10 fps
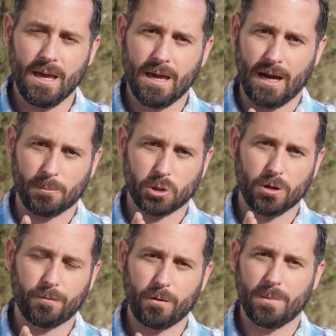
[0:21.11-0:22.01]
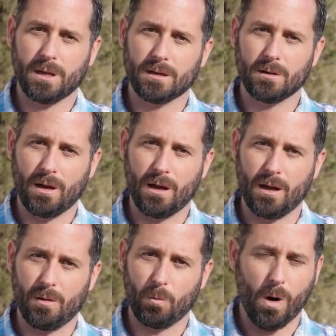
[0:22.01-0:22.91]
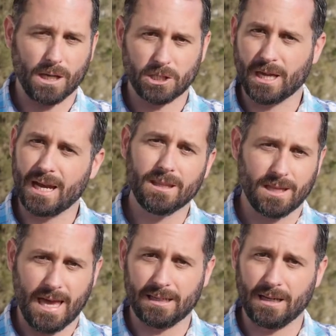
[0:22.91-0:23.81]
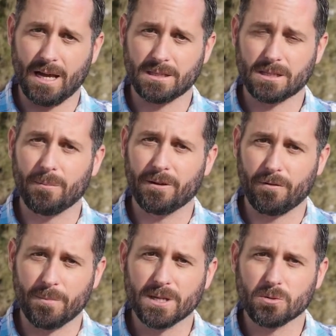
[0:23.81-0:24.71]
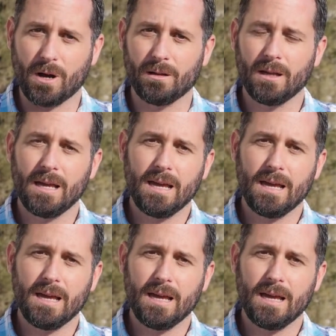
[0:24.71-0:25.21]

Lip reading: And I'm sure if you've been watching any of the headlines coming from Israel,